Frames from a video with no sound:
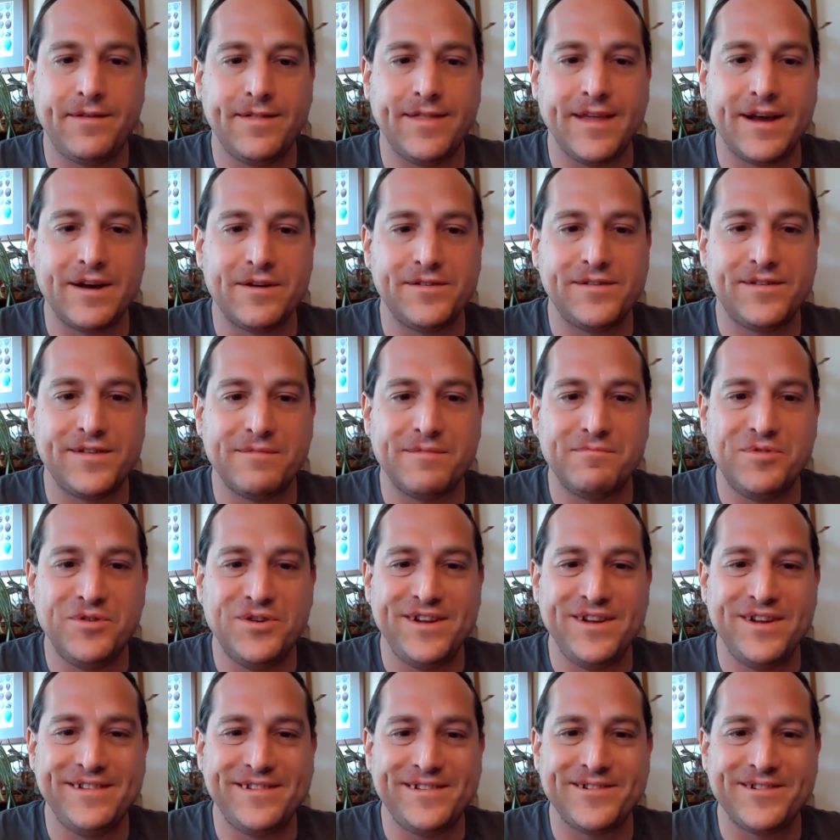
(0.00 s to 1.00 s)
there's the
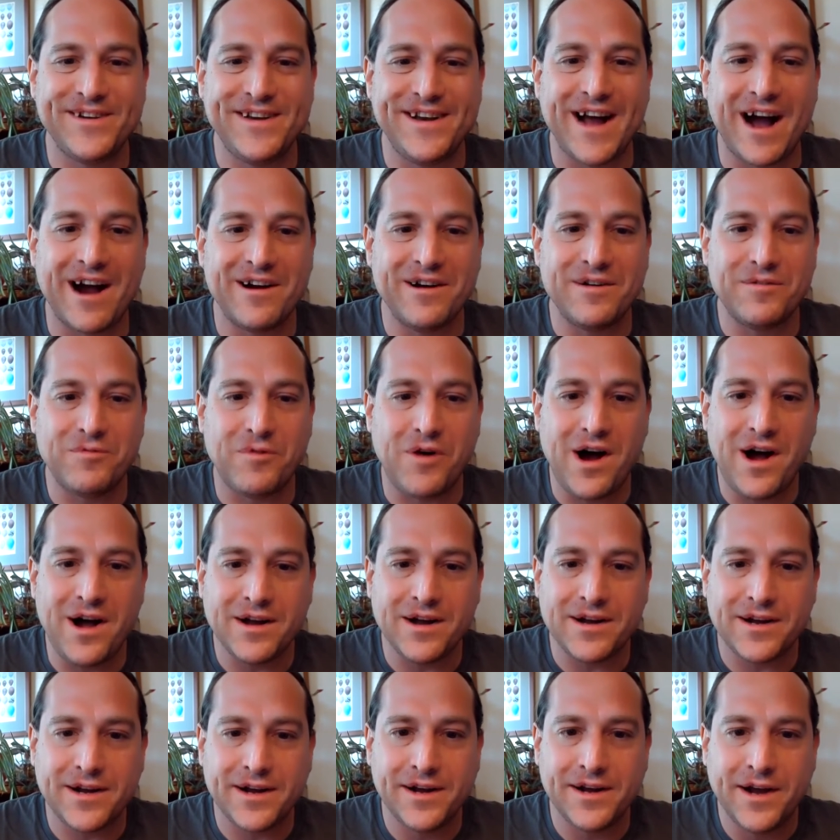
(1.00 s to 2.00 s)
Moody Street Art Walk